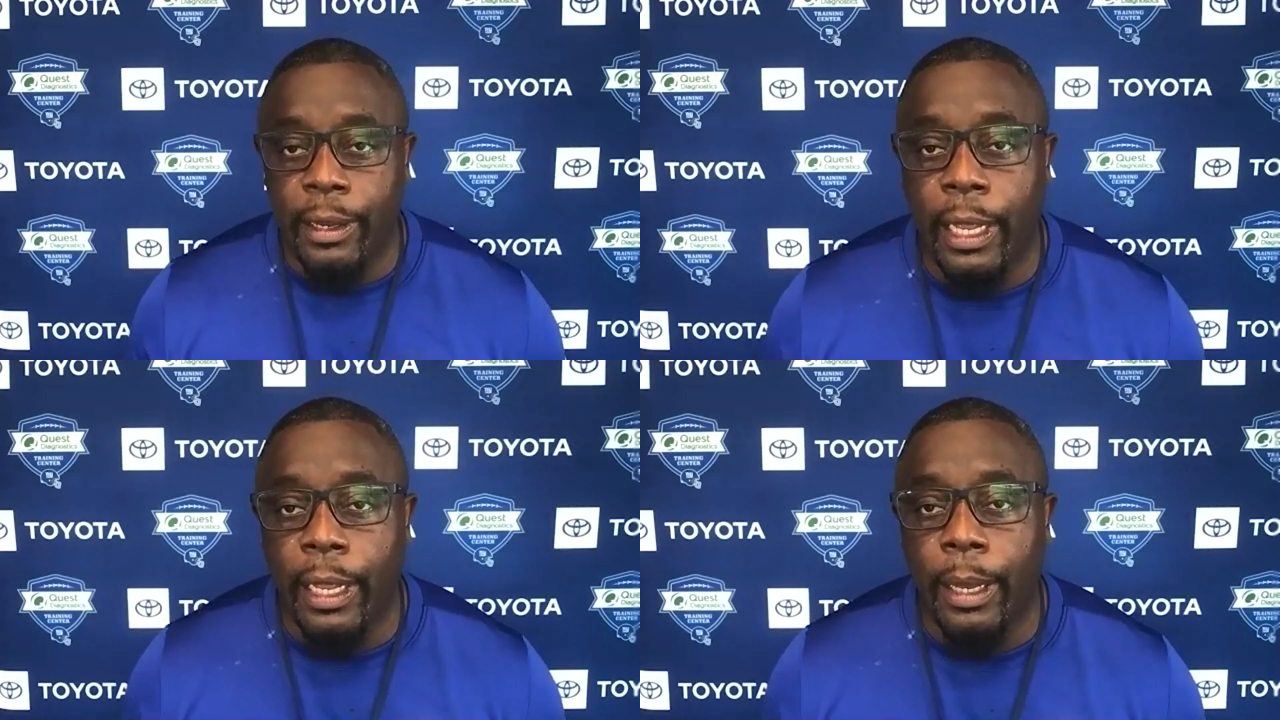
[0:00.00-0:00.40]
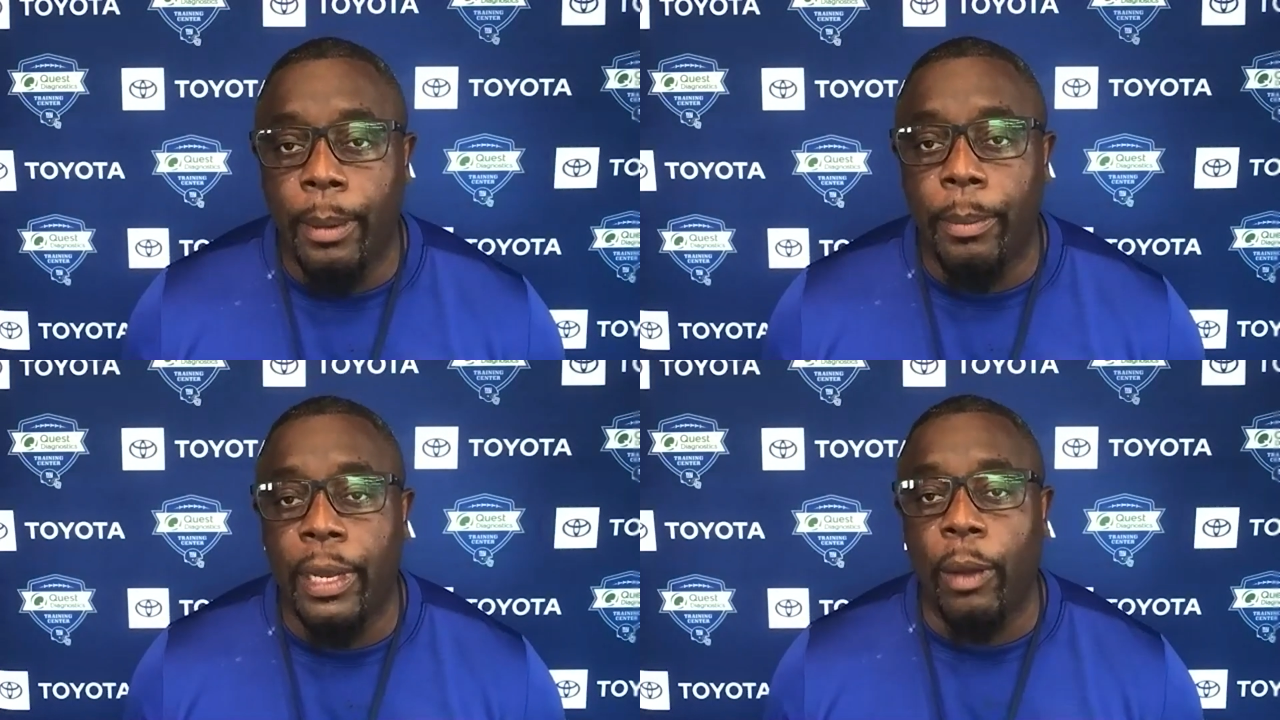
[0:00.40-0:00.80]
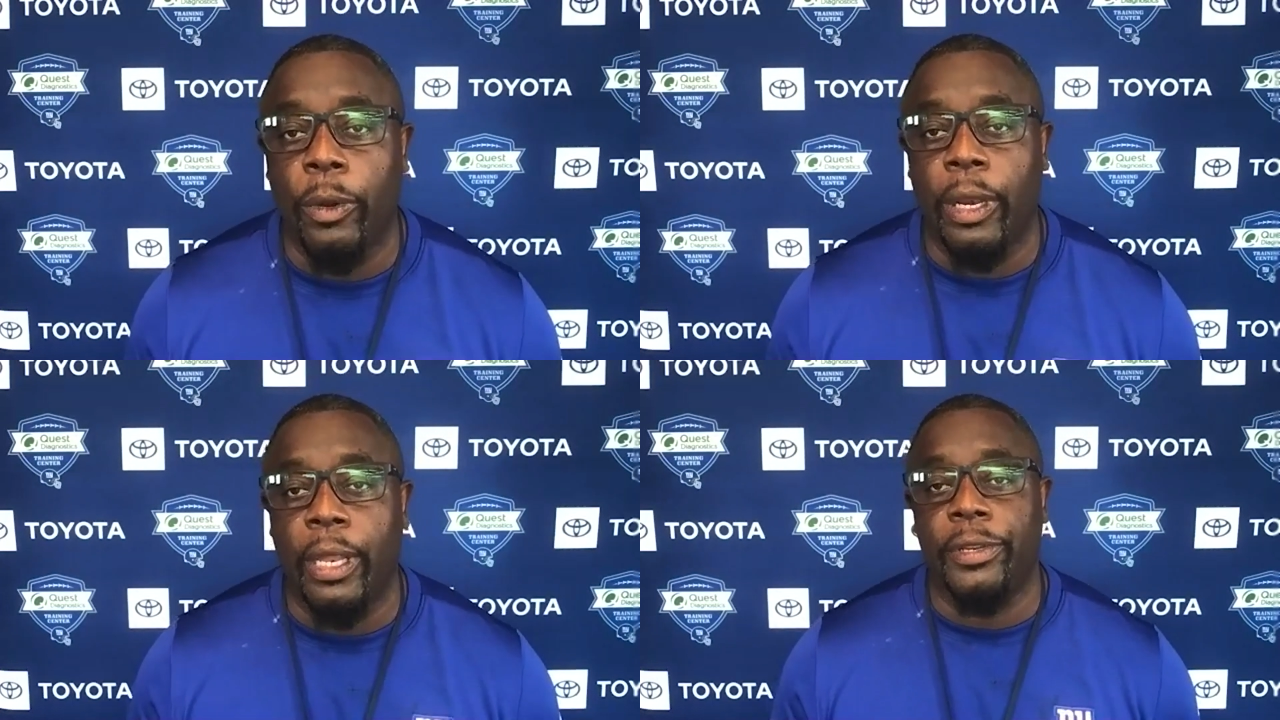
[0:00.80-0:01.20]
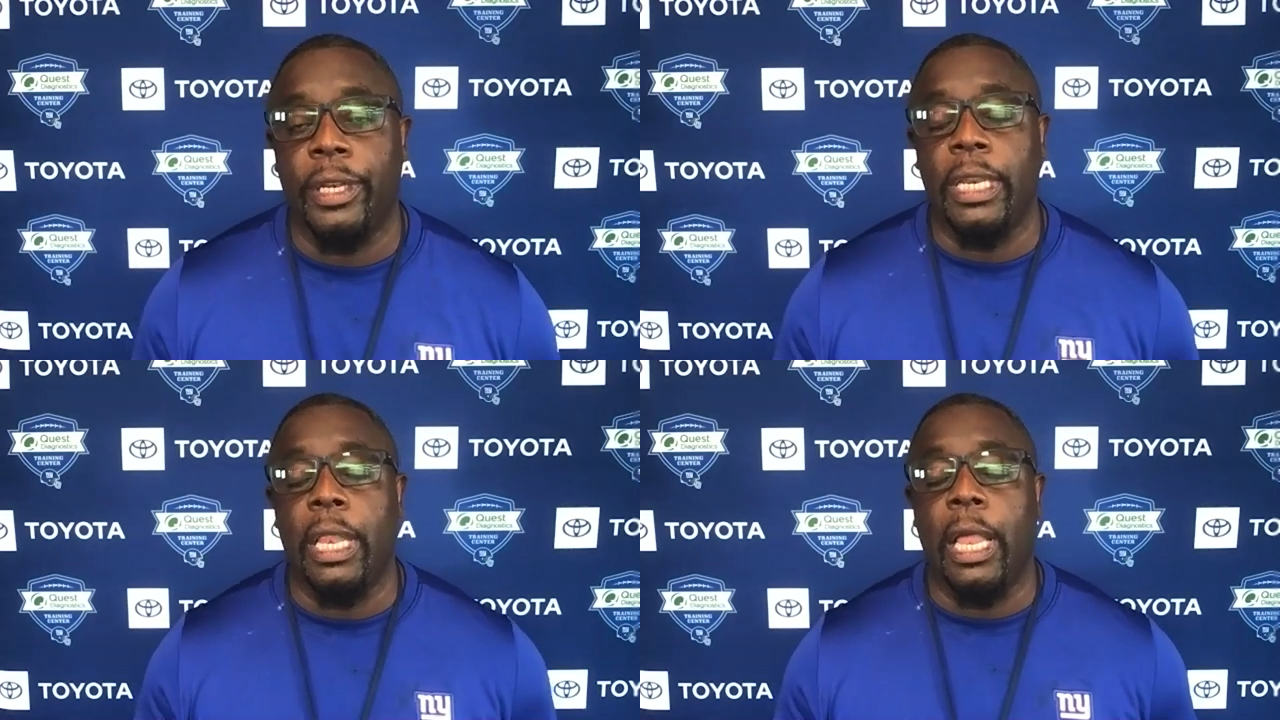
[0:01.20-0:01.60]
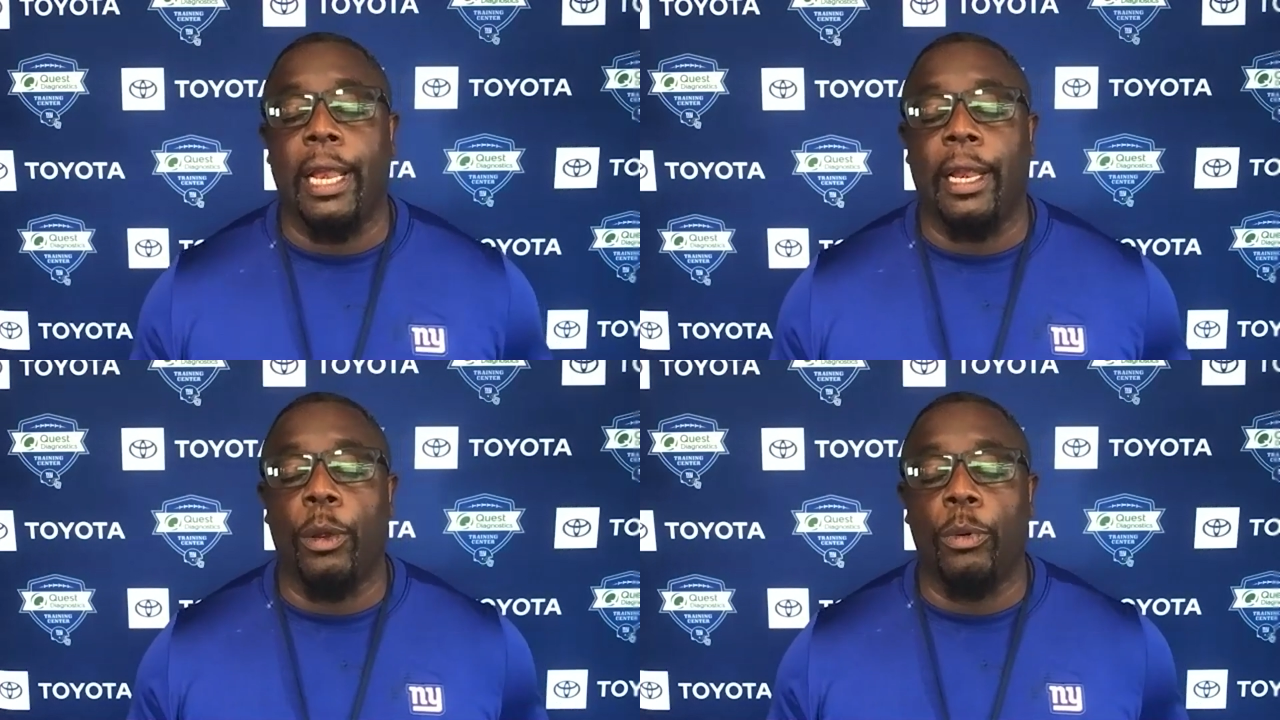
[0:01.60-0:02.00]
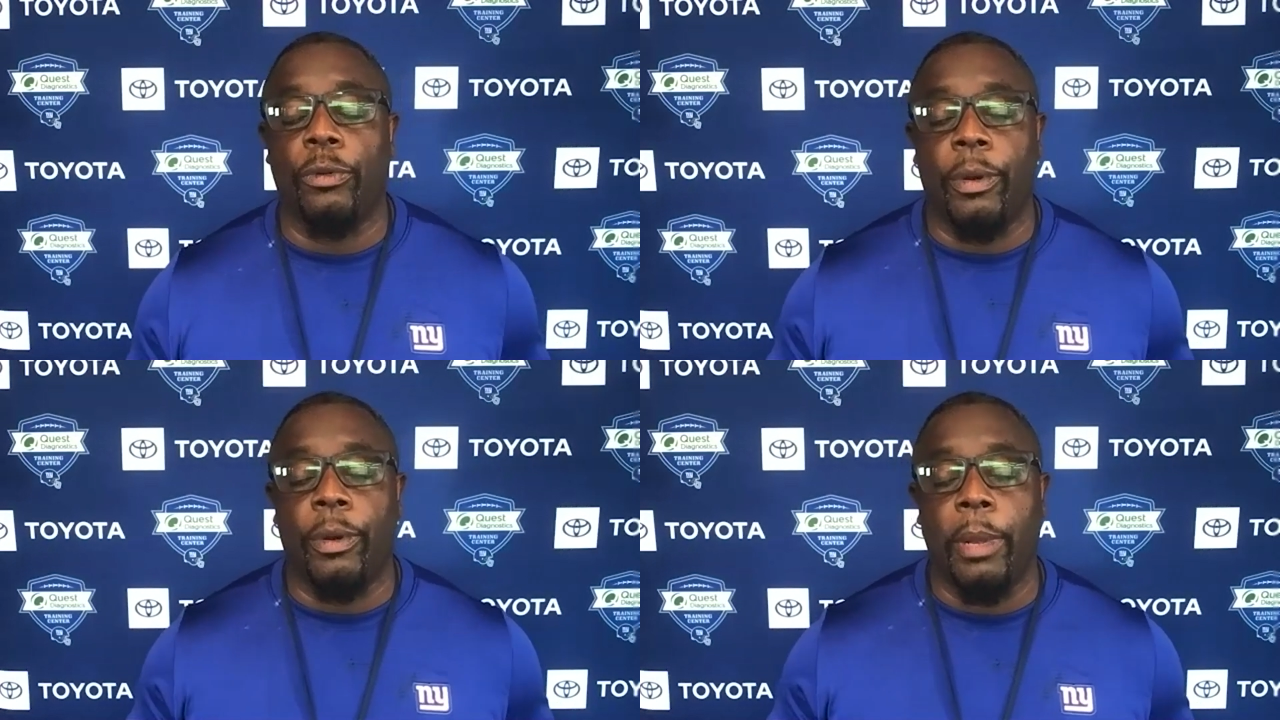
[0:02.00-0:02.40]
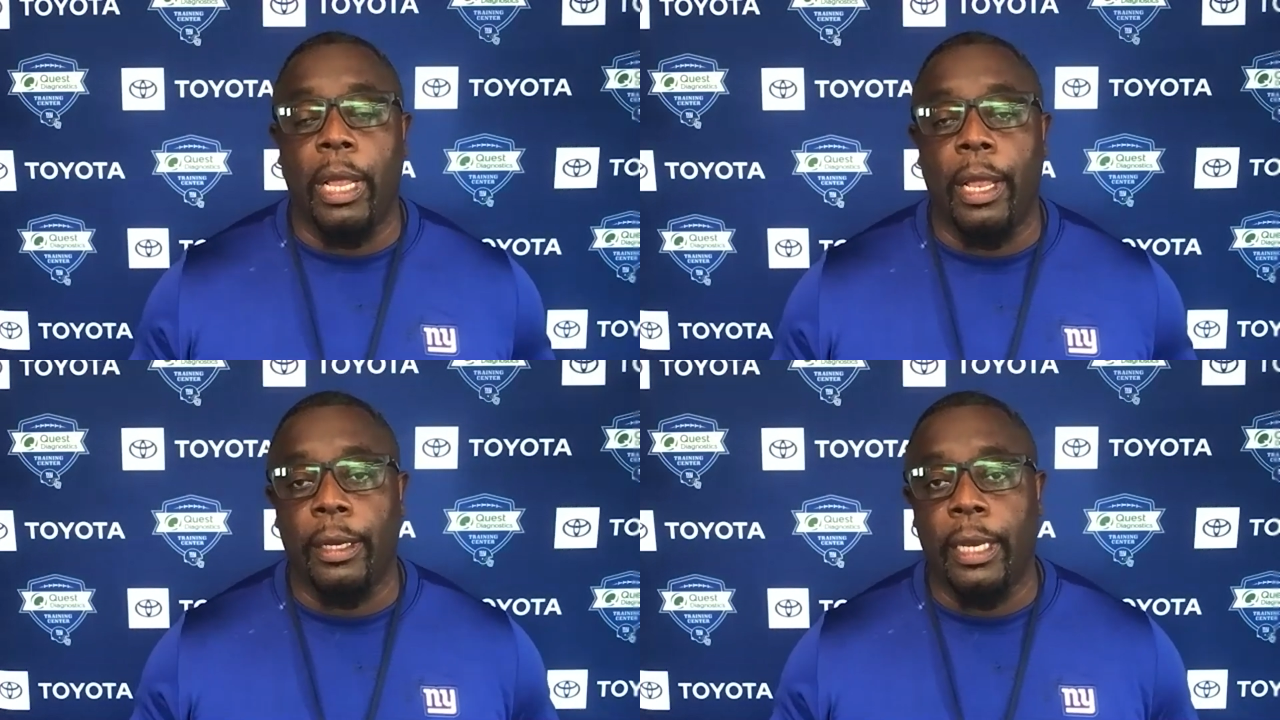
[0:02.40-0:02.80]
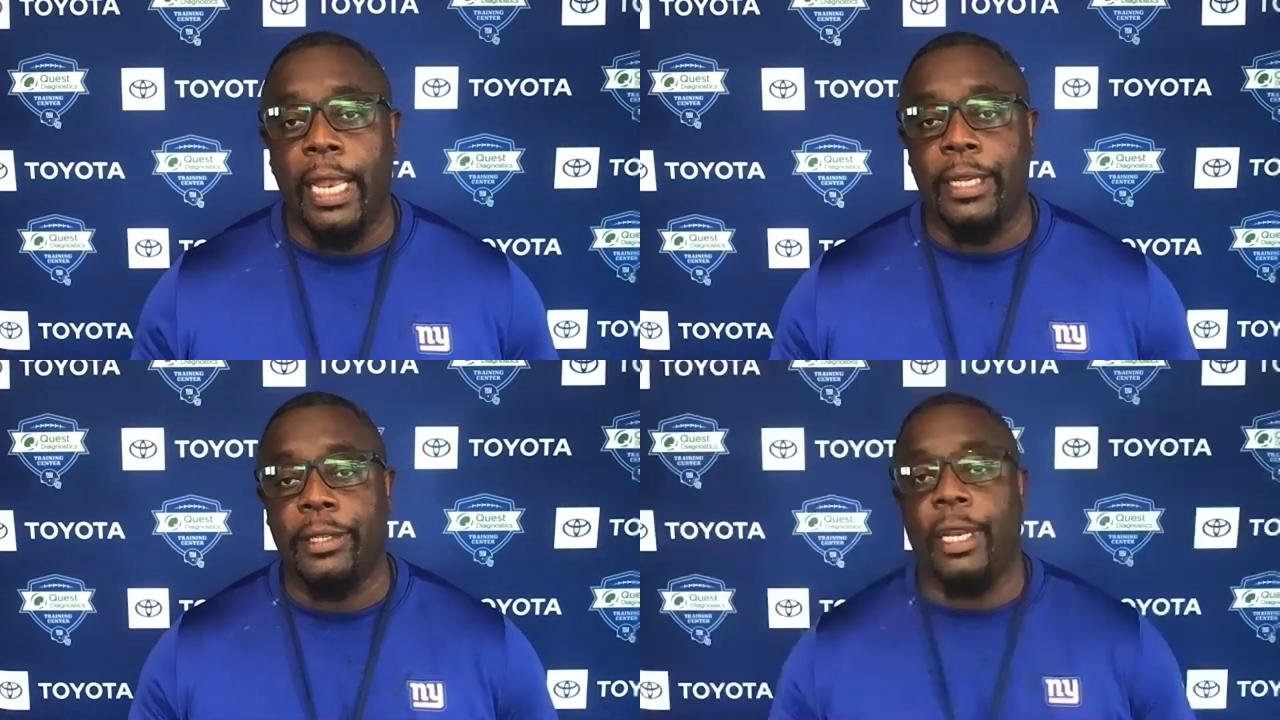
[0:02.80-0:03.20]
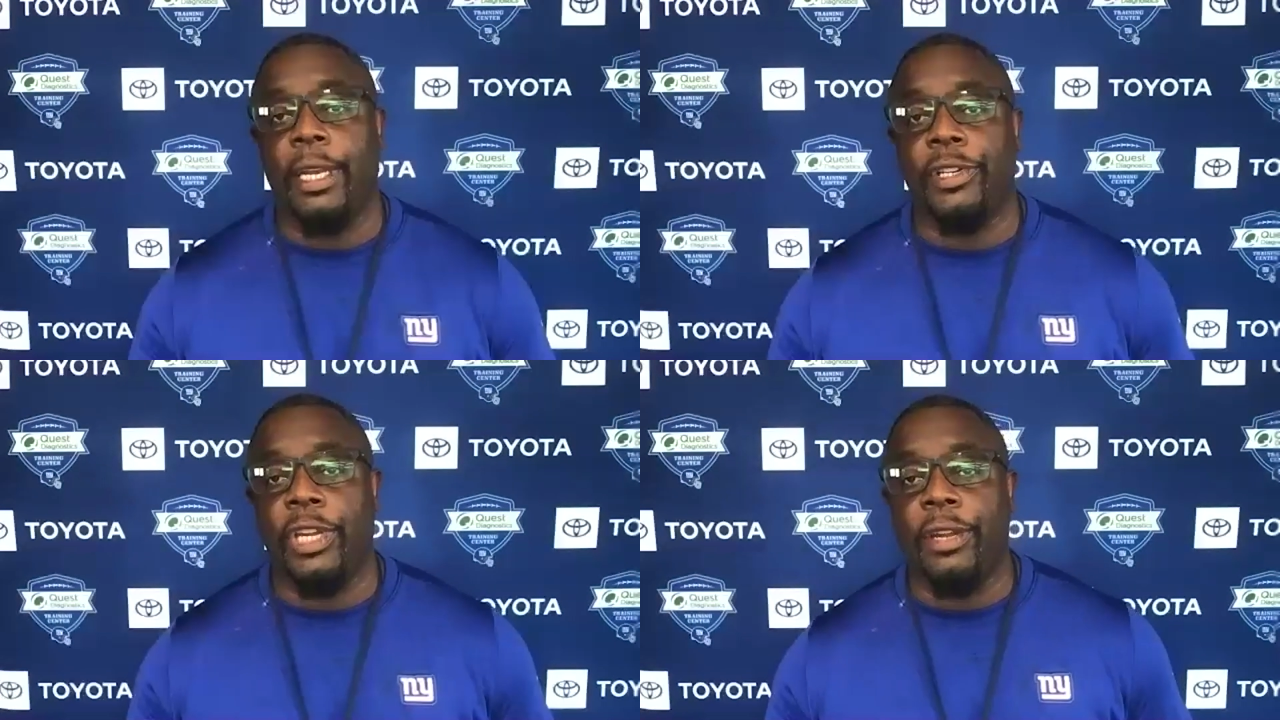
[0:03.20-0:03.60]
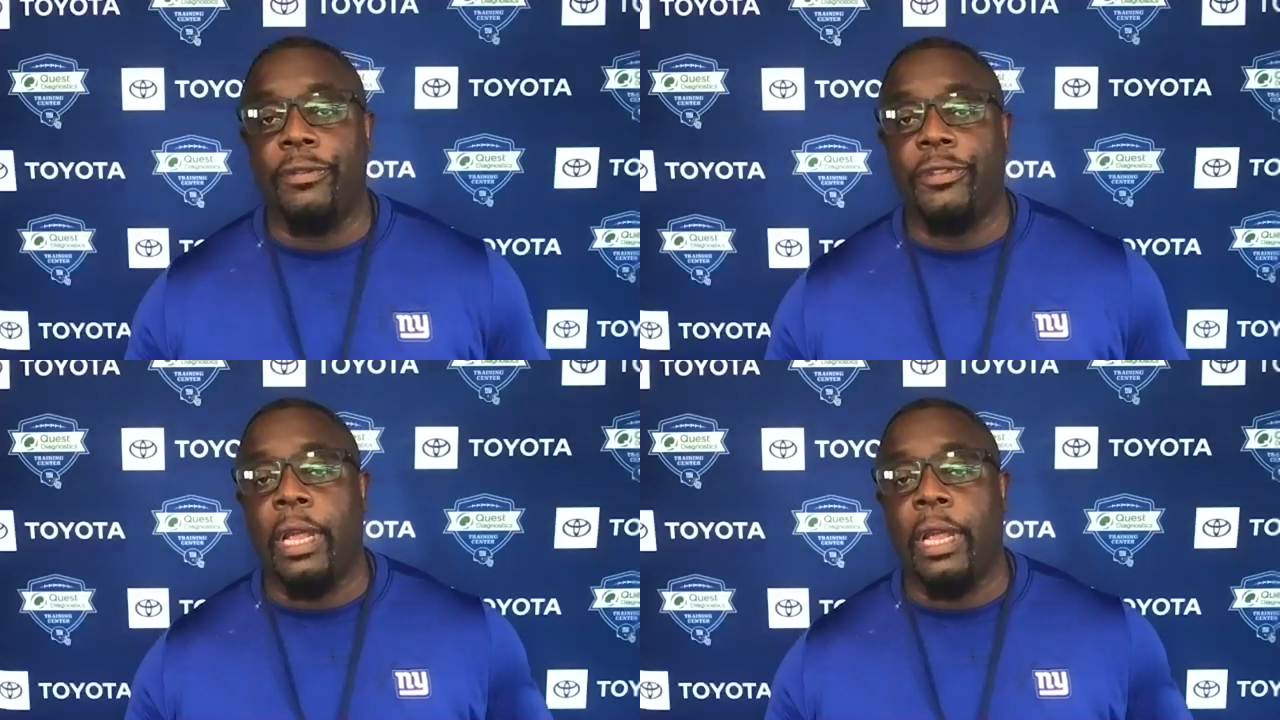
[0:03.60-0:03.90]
um, that is a D line coach from uh, Kansas City Chiefs.